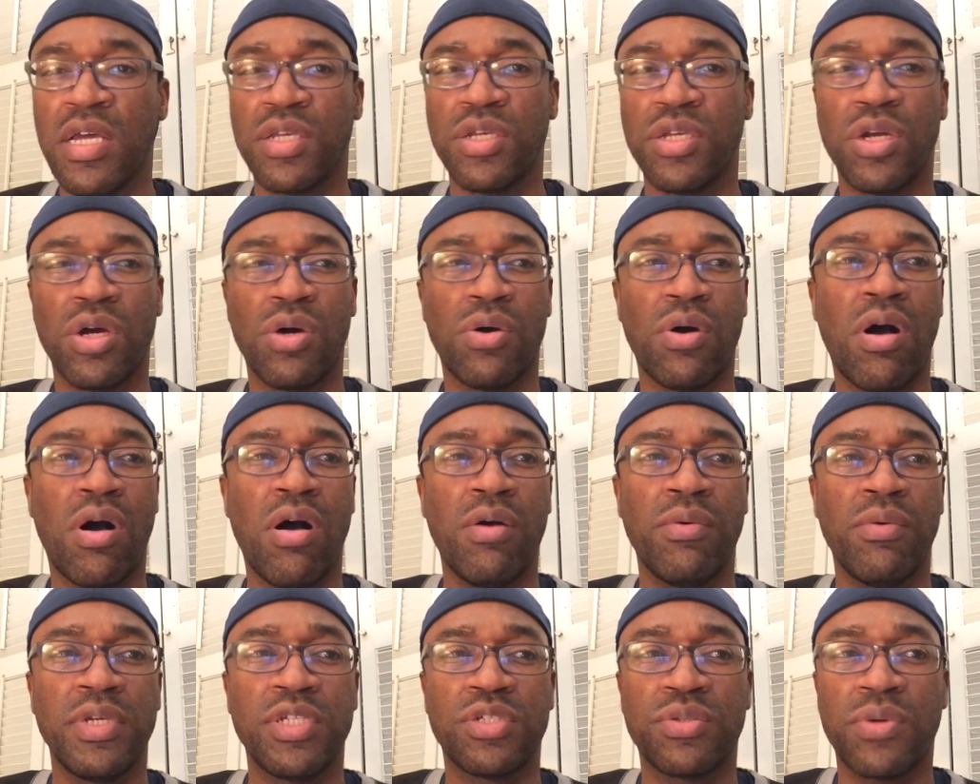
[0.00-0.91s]
you know,
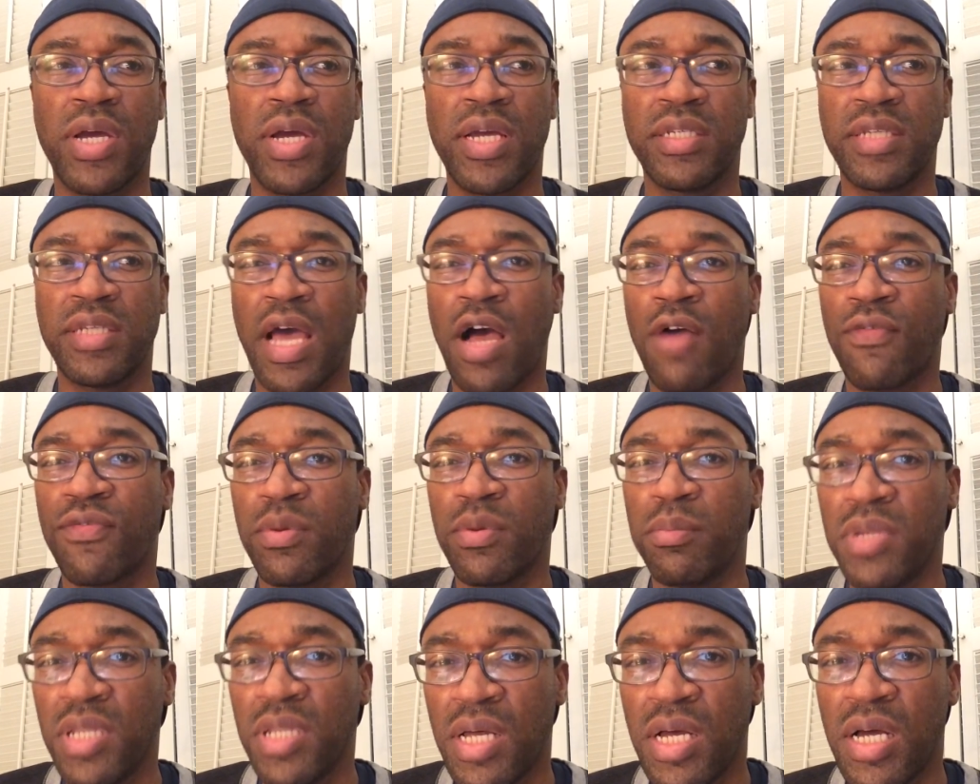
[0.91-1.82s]
always trying out for
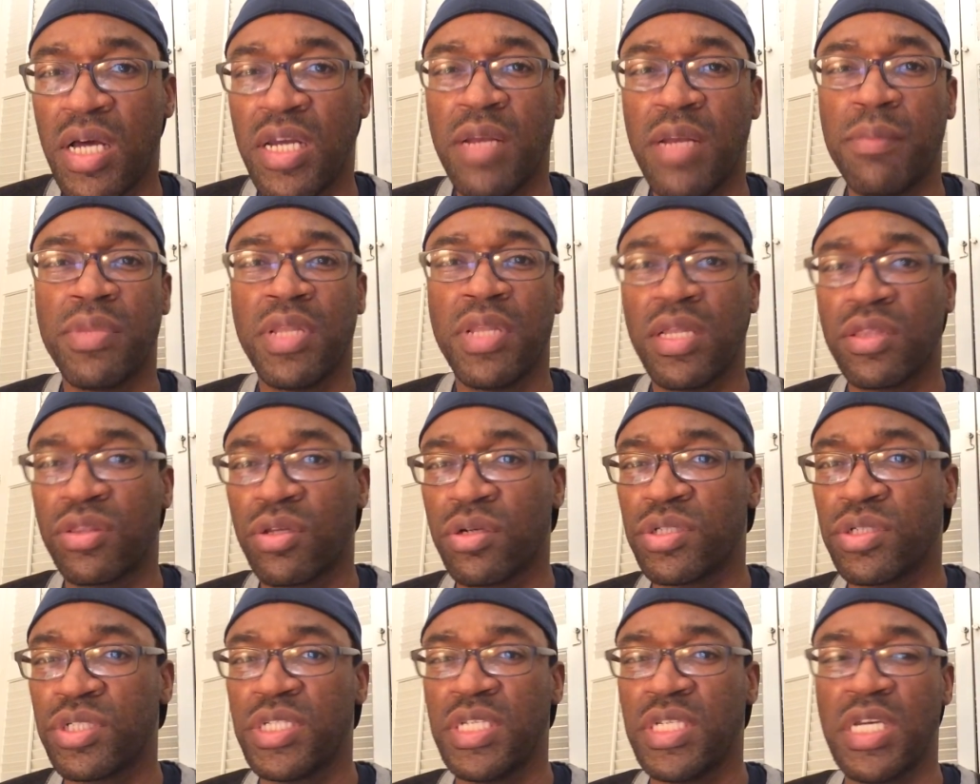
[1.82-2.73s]
blood and
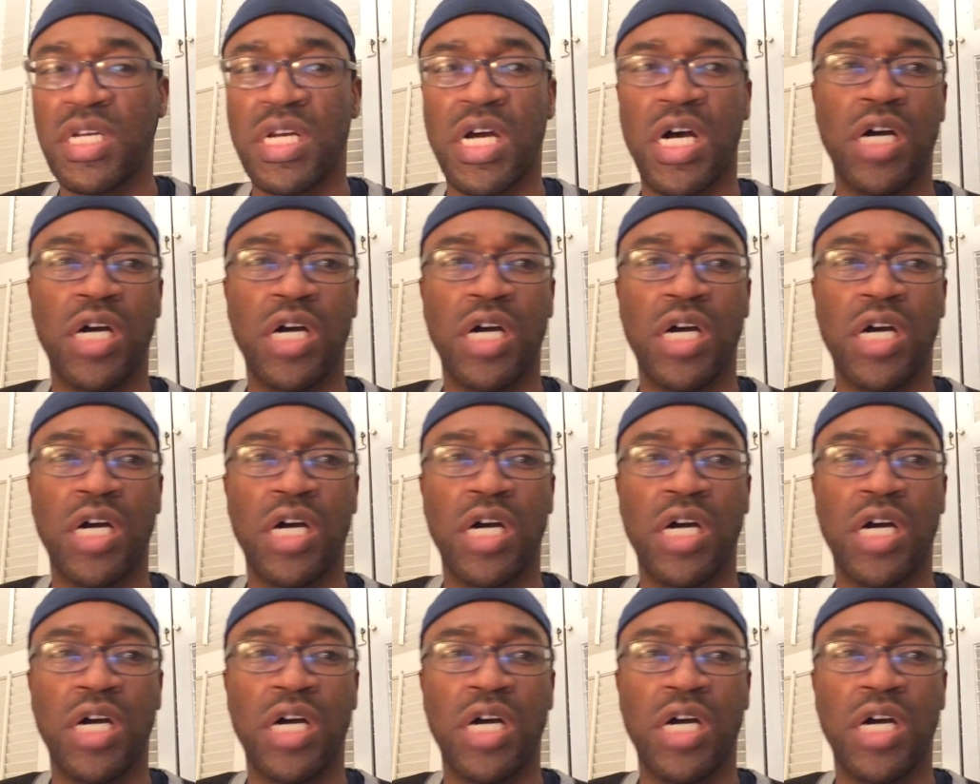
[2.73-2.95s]
bloodthirsty and